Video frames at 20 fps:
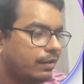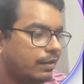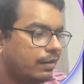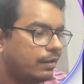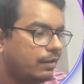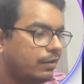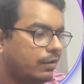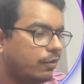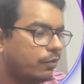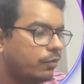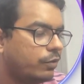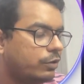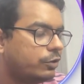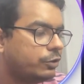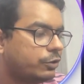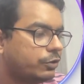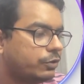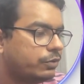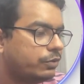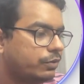is equals
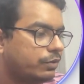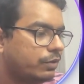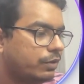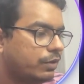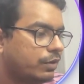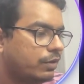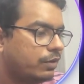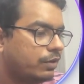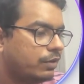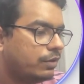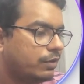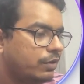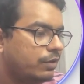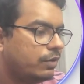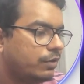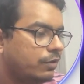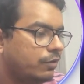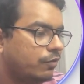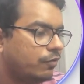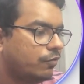to
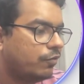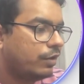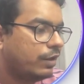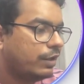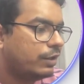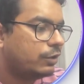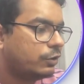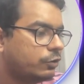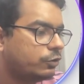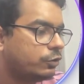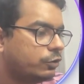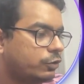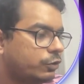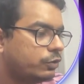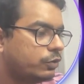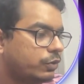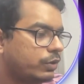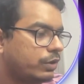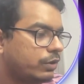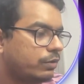1 into
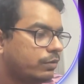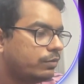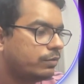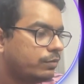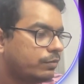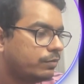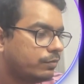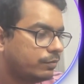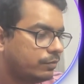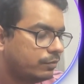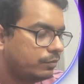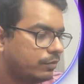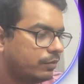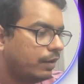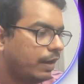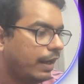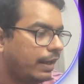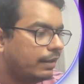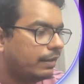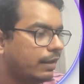2
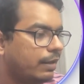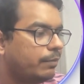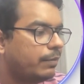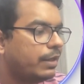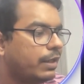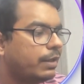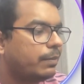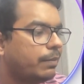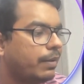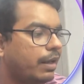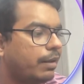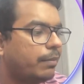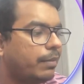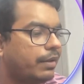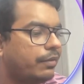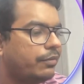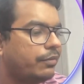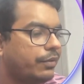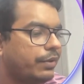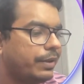and then multiply
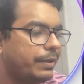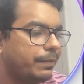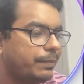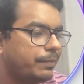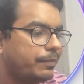by 3.